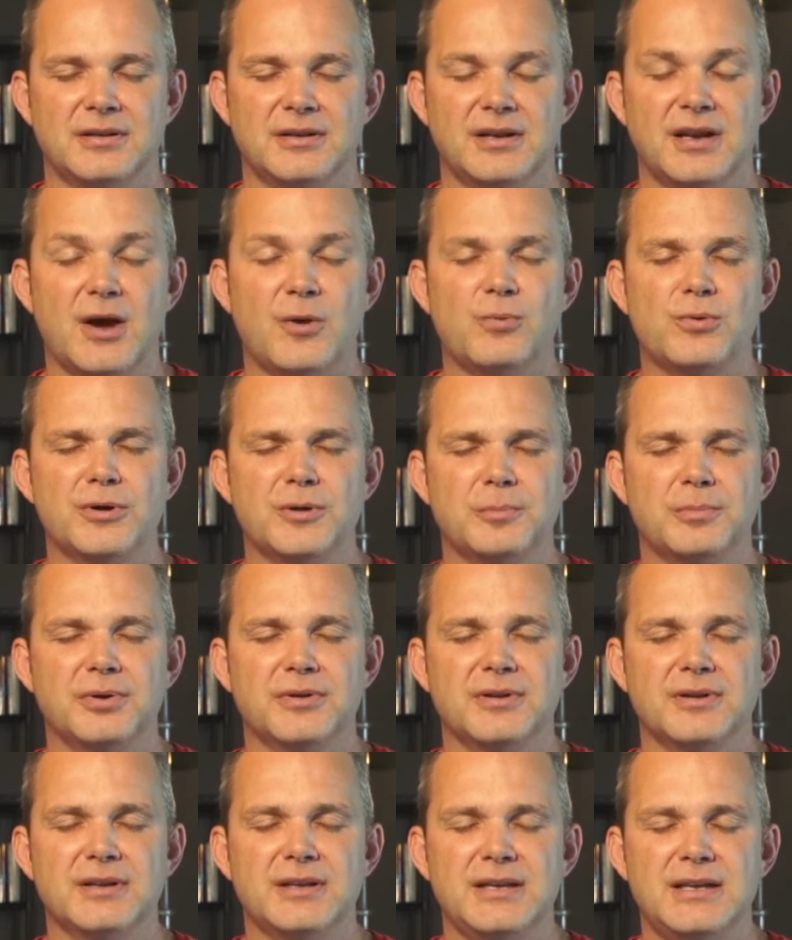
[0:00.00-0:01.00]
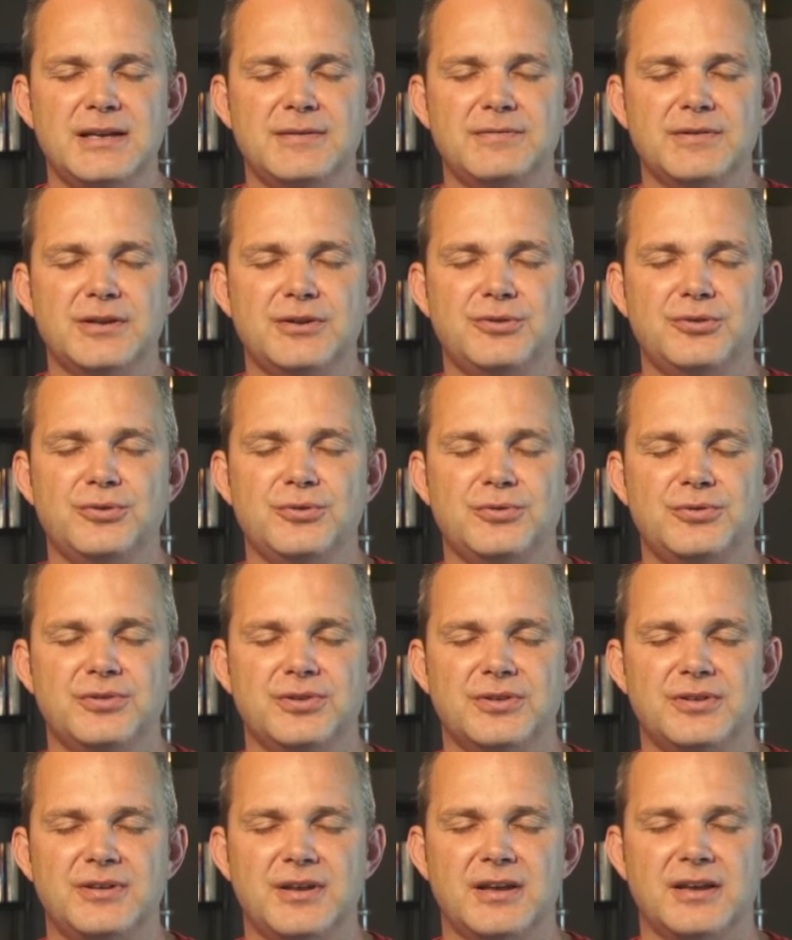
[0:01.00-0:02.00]
And I want to believe in you
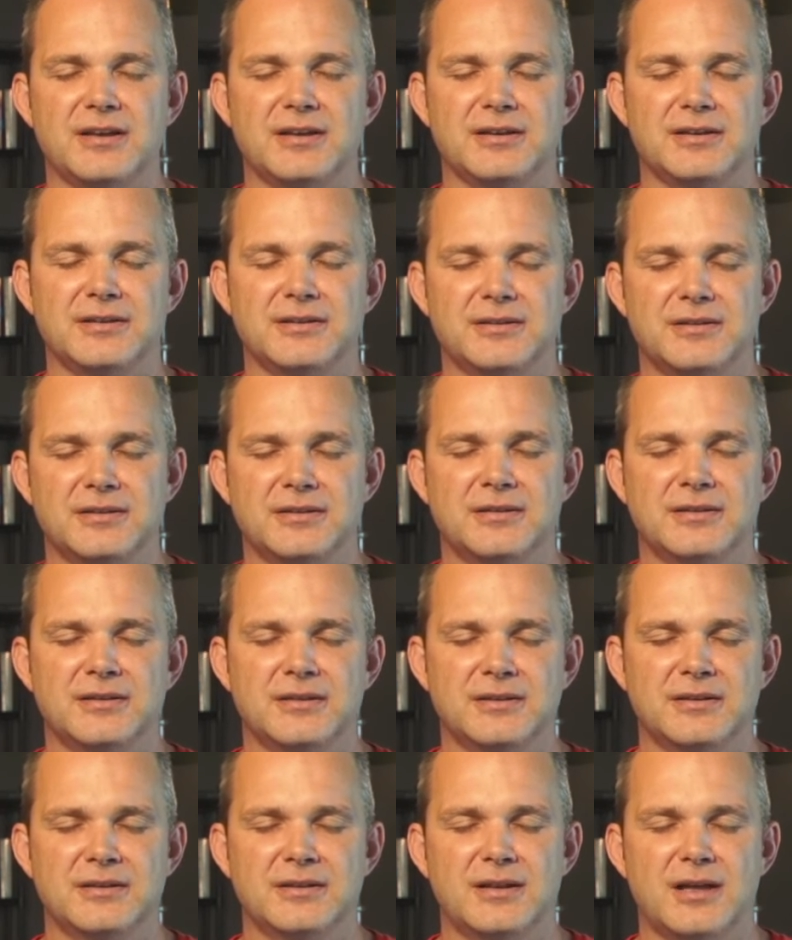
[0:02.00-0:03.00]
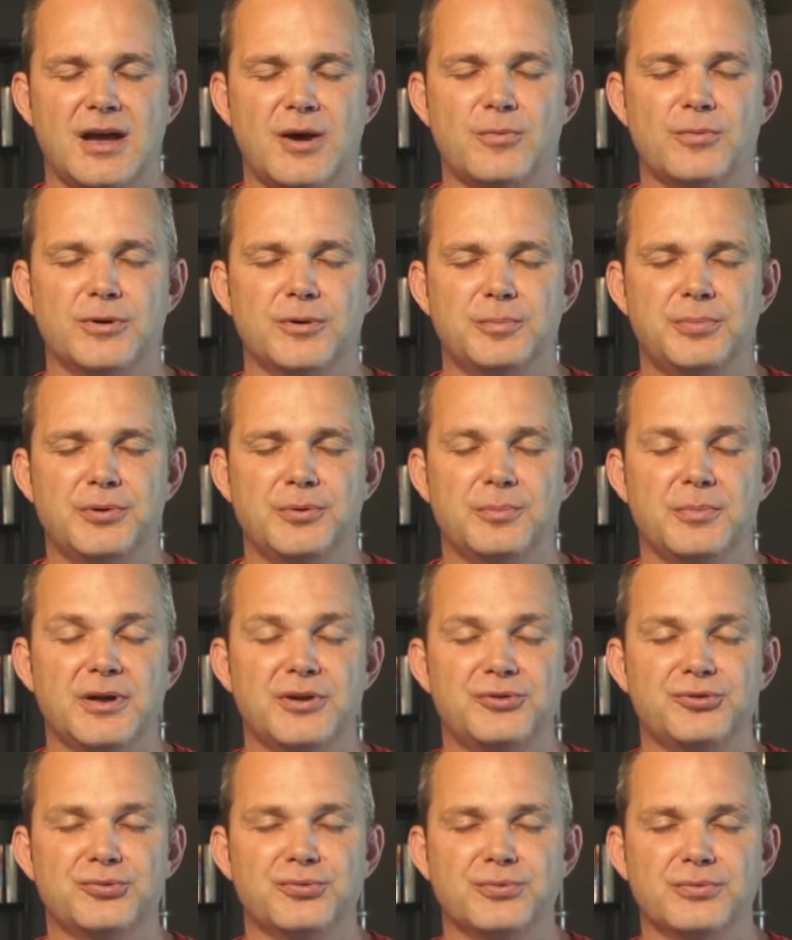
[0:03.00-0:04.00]
today. I want to put
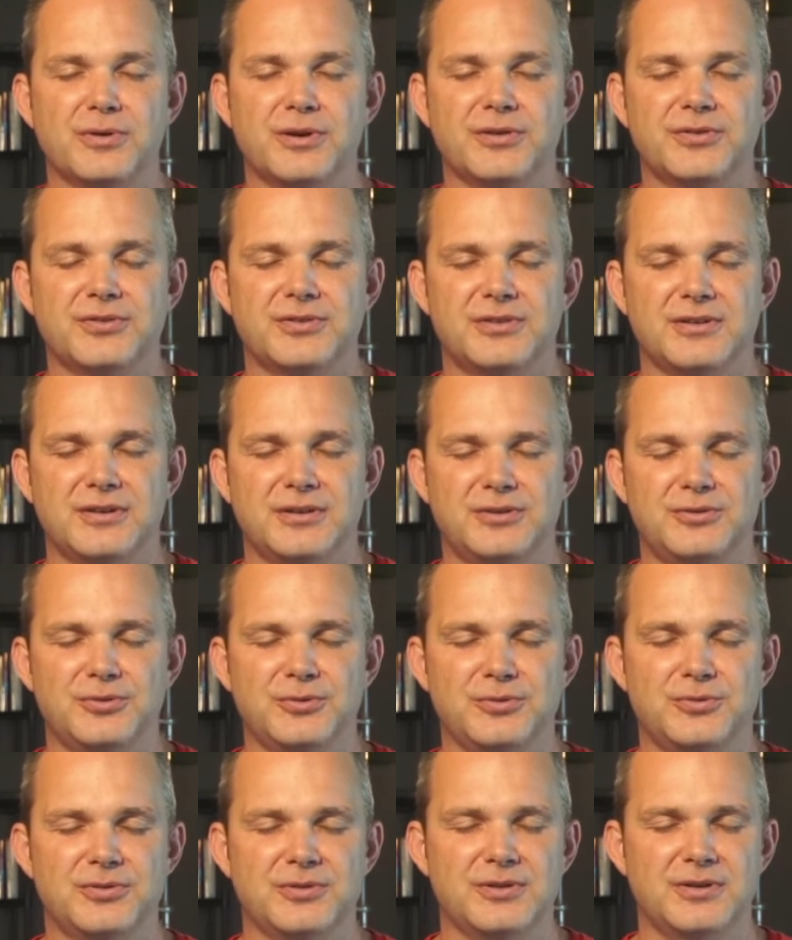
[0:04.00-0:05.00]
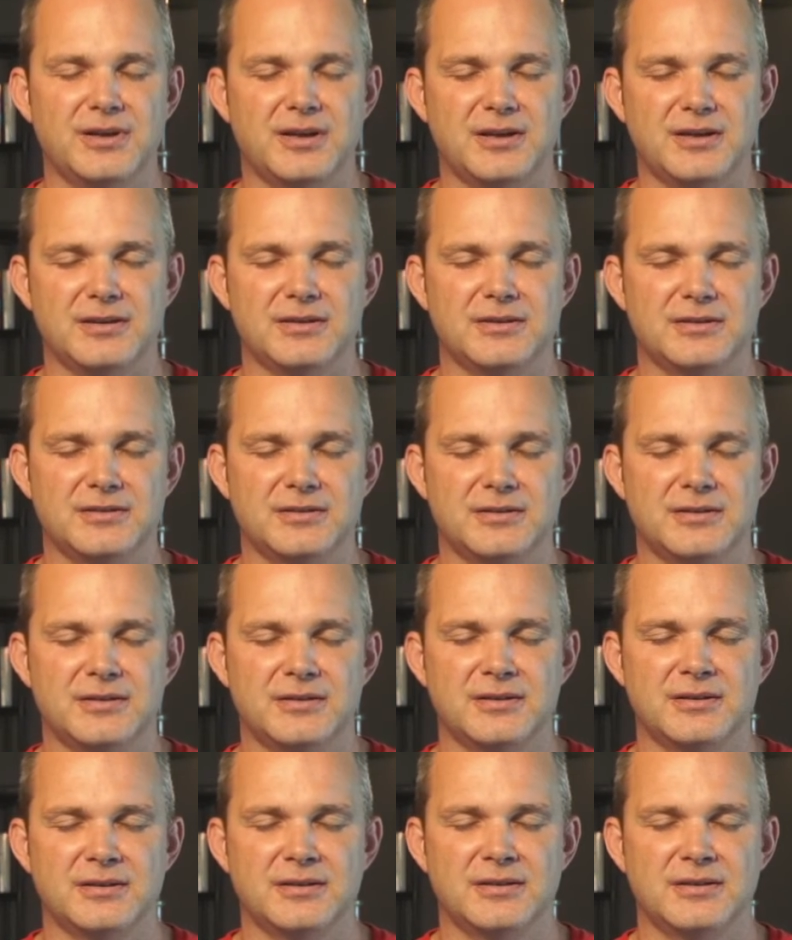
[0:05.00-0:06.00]
my trust in you today.
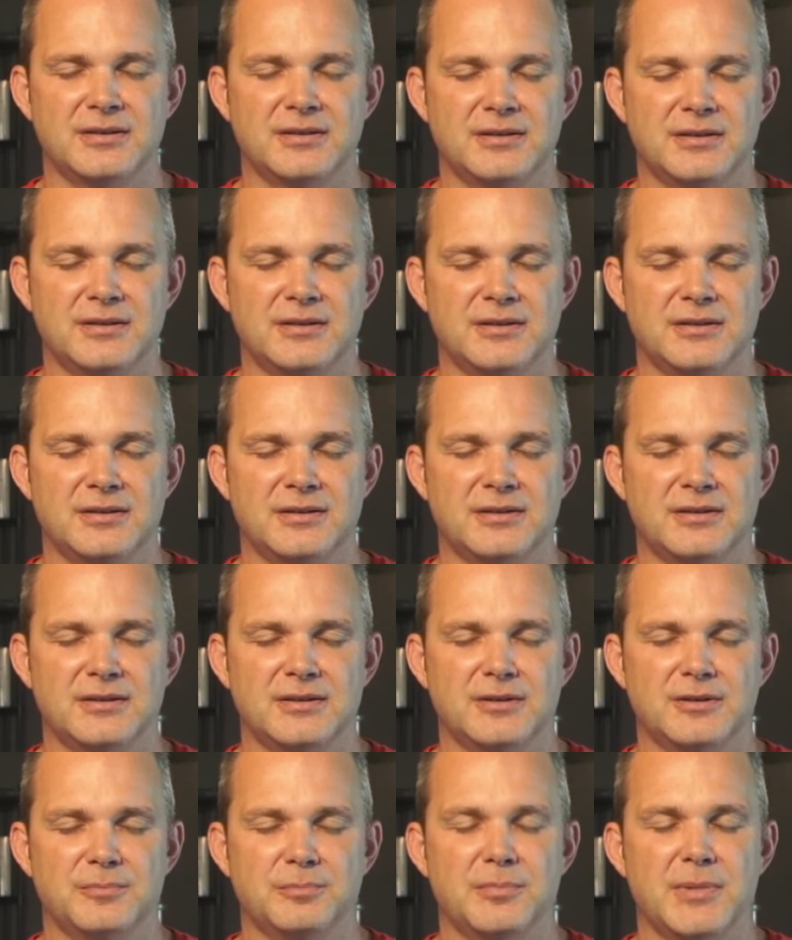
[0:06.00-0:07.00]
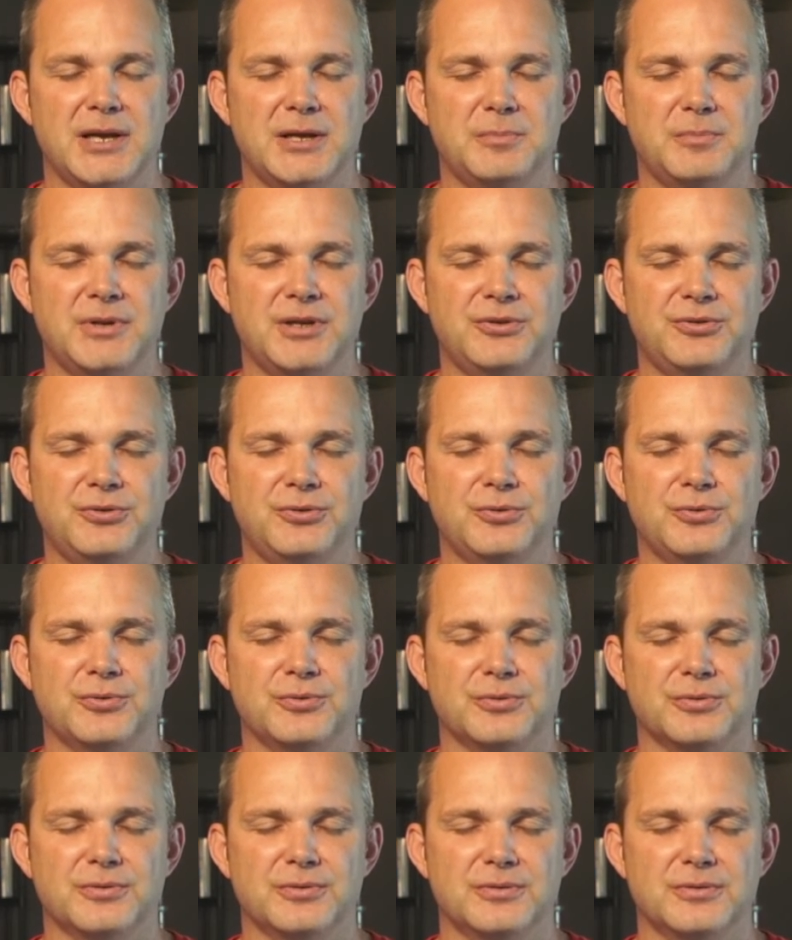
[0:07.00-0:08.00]
Make me new.